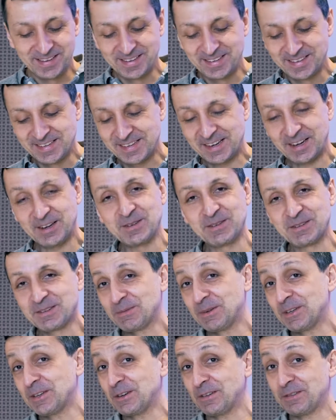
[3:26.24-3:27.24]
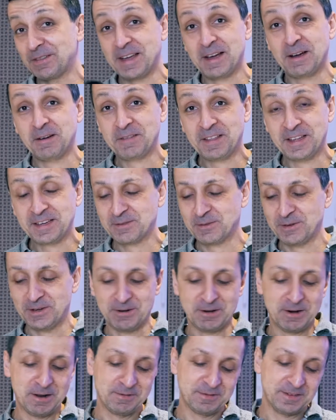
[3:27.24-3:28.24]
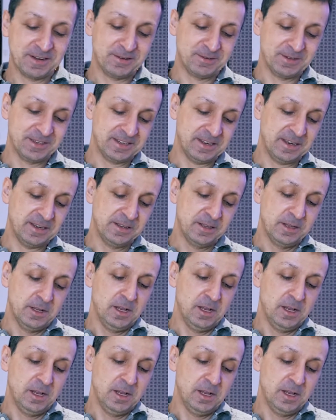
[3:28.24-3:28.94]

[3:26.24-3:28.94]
So switch off now if that's what you're after, I would say.